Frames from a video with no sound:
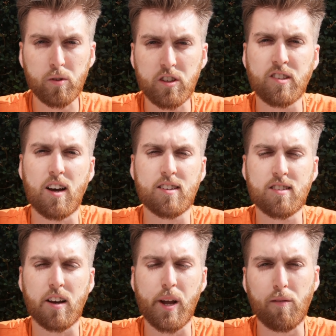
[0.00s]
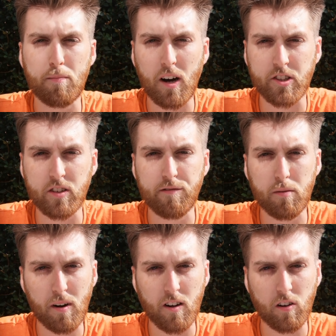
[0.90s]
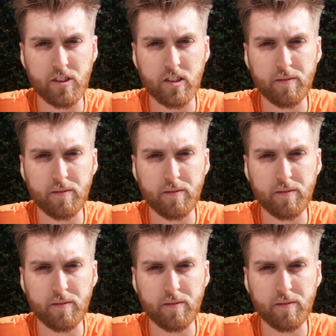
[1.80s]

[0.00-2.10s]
we just ask that you have a passion for biology.